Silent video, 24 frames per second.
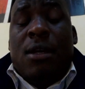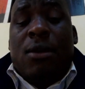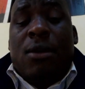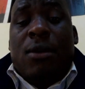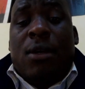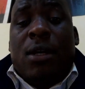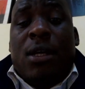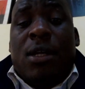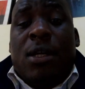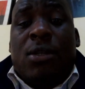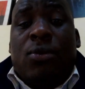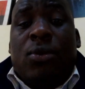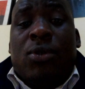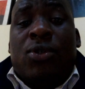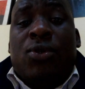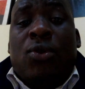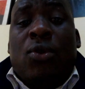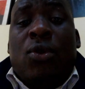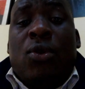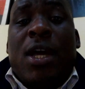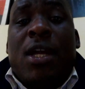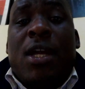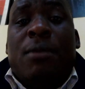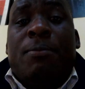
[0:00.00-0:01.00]
It
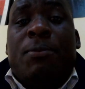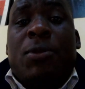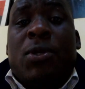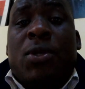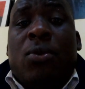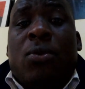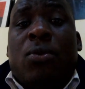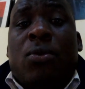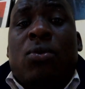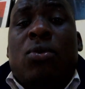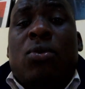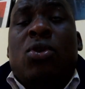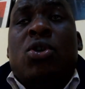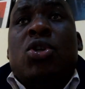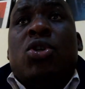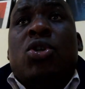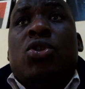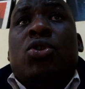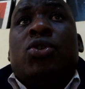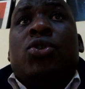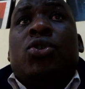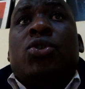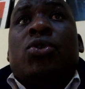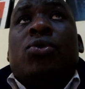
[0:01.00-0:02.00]
also helps you
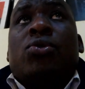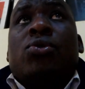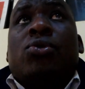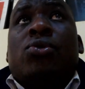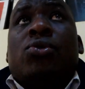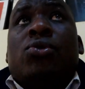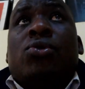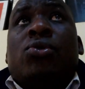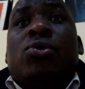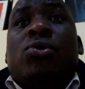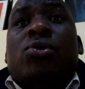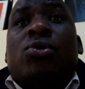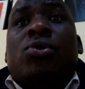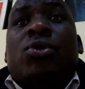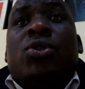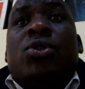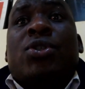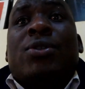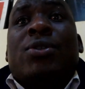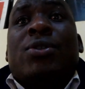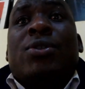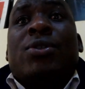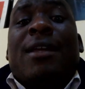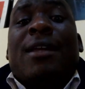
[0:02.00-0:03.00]
to
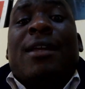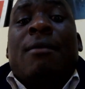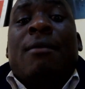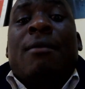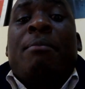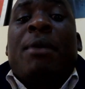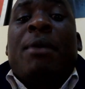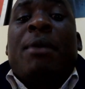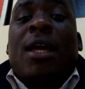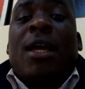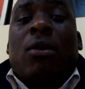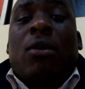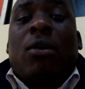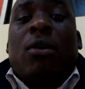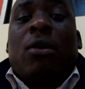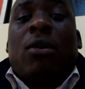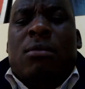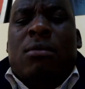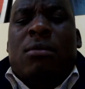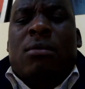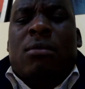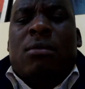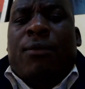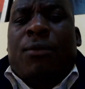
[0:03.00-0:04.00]
track the payroll
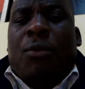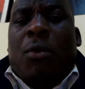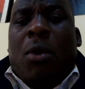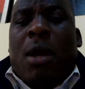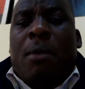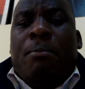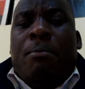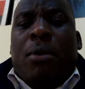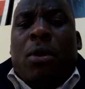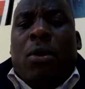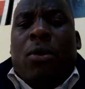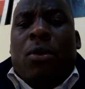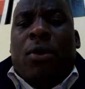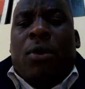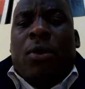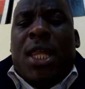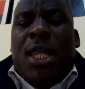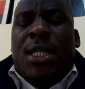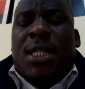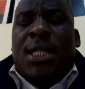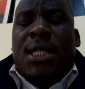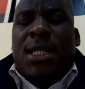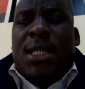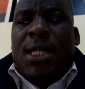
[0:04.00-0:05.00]
of your
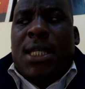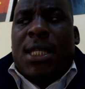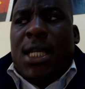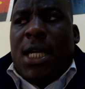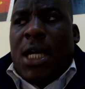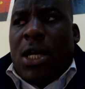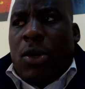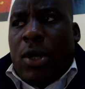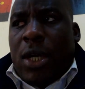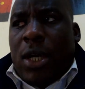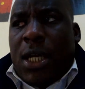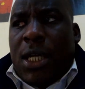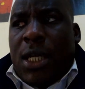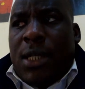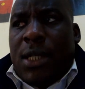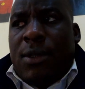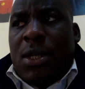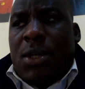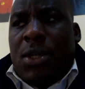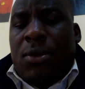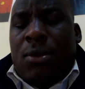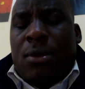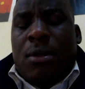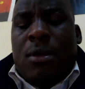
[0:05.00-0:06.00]
employees in an
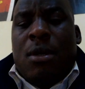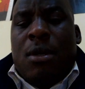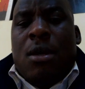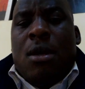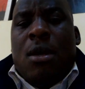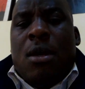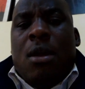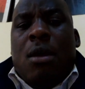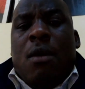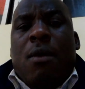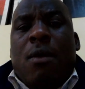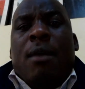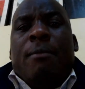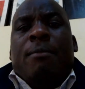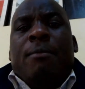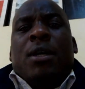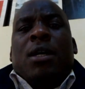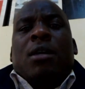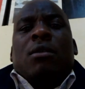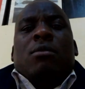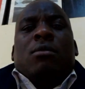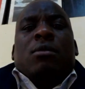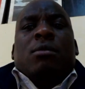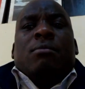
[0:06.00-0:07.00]
organization,
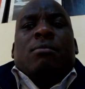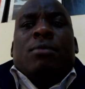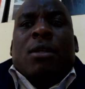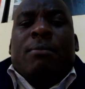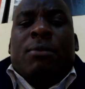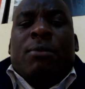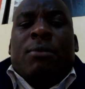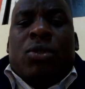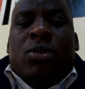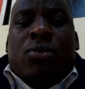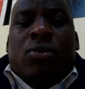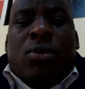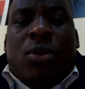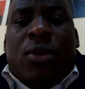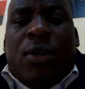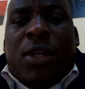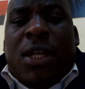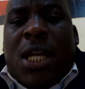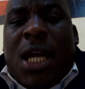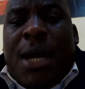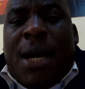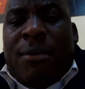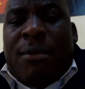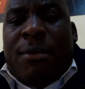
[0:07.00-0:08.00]
whereby you will be able to know
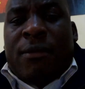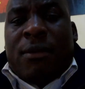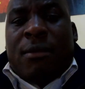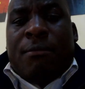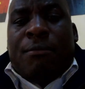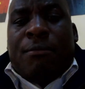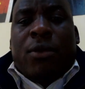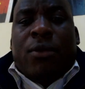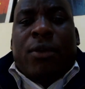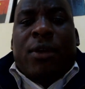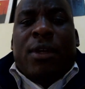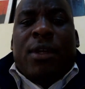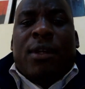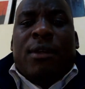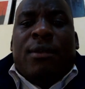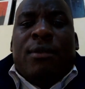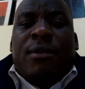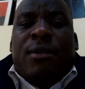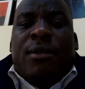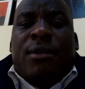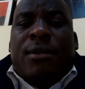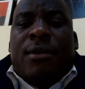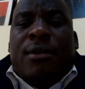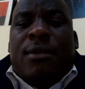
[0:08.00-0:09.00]
the number of
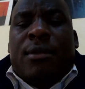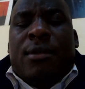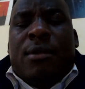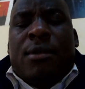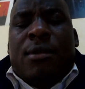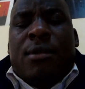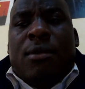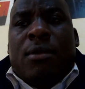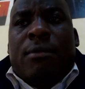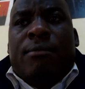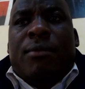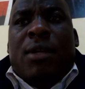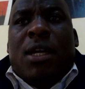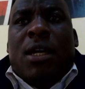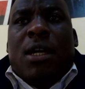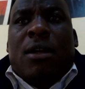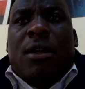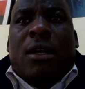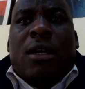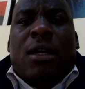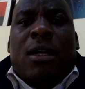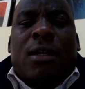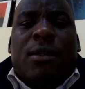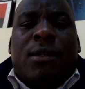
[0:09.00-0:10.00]
employees in an
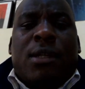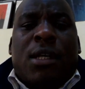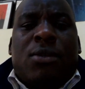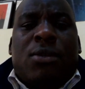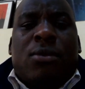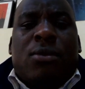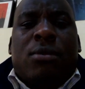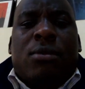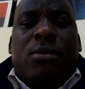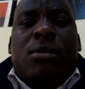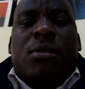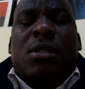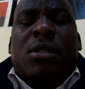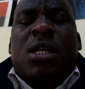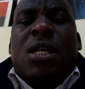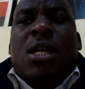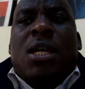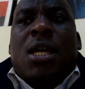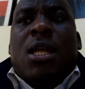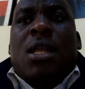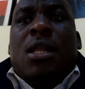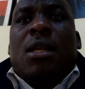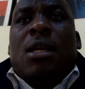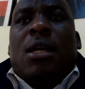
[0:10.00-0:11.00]
organization,
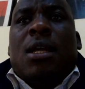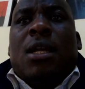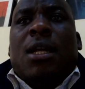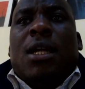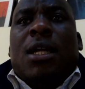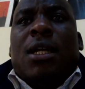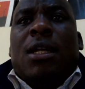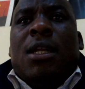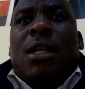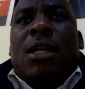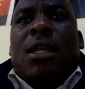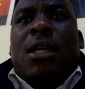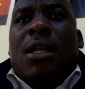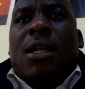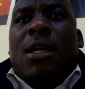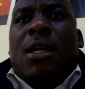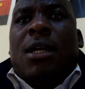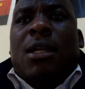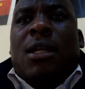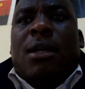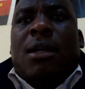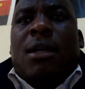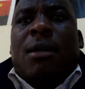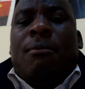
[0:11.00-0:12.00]
then
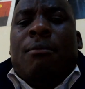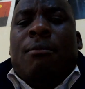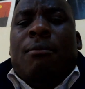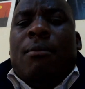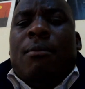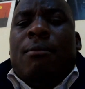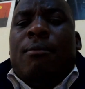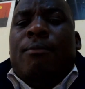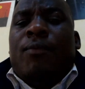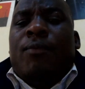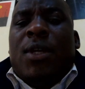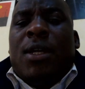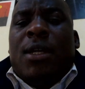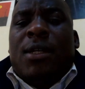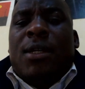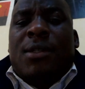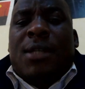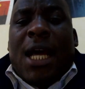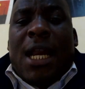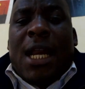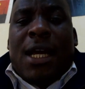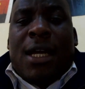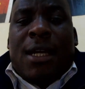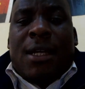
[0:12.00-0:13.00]
the
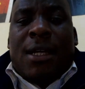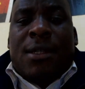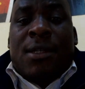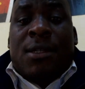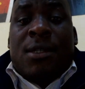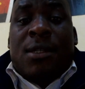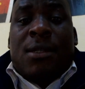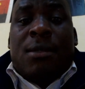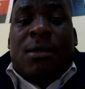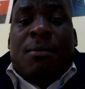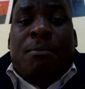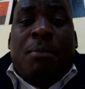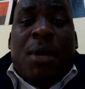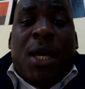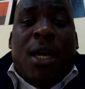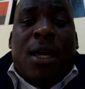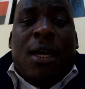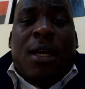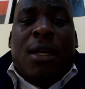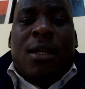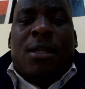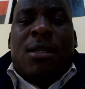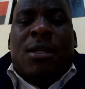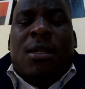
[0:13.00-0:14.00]
salaries
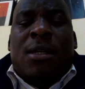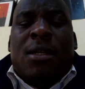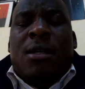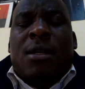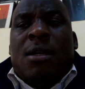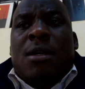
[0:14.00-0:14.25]
paid,